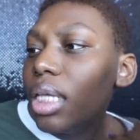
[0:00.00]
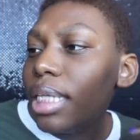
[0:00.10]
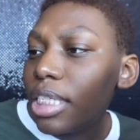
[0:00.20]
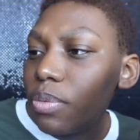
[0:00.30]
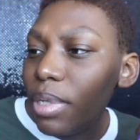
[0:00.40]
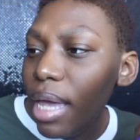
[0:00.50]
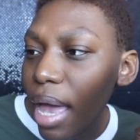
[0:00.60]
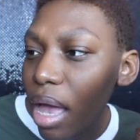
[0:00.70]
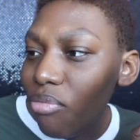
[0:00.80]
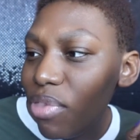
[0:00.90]
Next, we
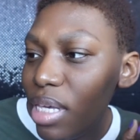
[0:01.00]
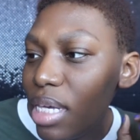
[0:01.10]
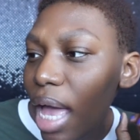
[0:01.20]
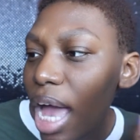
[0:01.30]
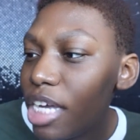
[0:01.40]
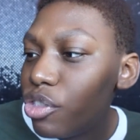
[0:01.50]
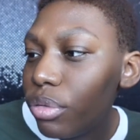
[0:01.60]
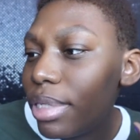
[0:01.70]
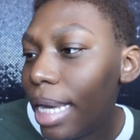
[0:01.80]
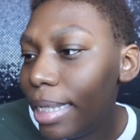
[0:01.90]
have the
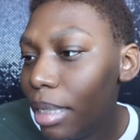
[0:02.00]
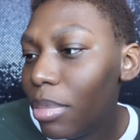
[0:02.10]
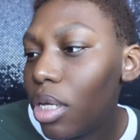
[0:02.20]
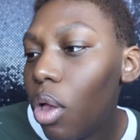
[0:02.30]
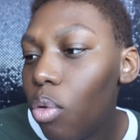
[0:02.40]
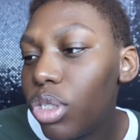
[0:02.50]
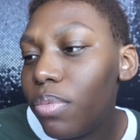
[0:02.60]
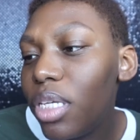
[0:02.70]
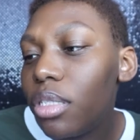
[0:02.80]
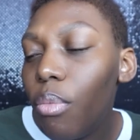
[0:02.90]
Hydrodynamic
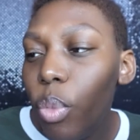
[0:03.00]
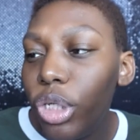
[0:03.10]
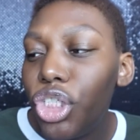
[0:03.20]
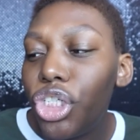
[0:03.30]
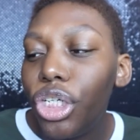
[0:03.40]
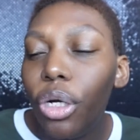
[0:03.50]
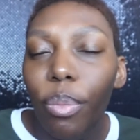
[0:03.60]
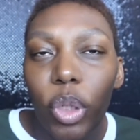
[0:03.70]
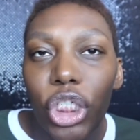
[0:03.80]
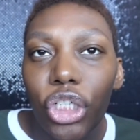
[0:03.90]
Ultimate
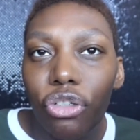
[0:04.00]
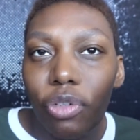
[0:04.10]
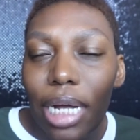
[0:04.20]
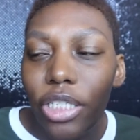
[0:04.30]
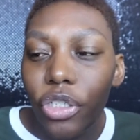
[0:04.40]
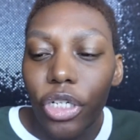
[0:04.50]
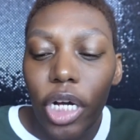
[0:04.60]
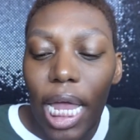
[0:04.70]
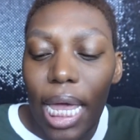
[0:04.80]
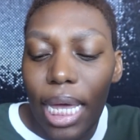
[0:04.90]

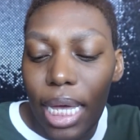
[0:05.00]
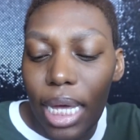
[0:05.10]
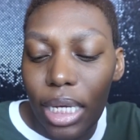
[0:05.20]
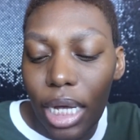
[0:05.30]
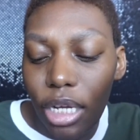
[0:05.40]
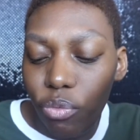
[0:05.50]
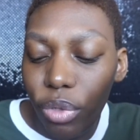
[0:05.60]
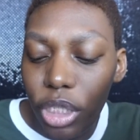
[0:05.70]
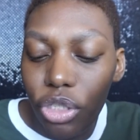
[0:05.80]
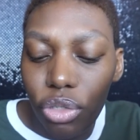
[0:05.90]
Moisturizer, and I
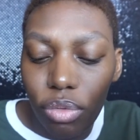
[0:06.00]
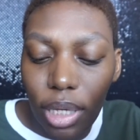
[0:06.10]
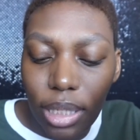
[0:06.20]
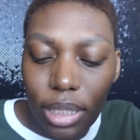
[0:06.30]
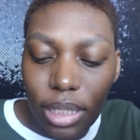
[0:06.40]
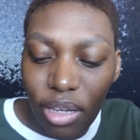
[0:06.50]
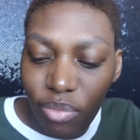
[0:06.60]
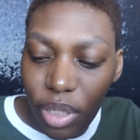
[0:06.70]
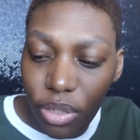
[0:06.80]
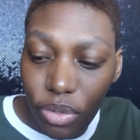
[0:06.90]
really do like this. I've
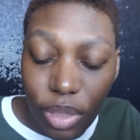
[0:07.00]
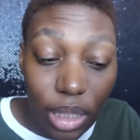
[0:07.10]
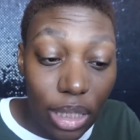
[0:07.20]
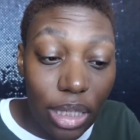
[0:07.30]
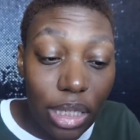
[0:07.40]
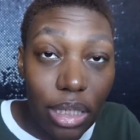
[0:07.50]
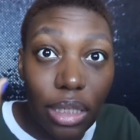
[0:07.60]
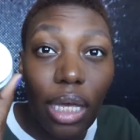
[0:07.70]
been using this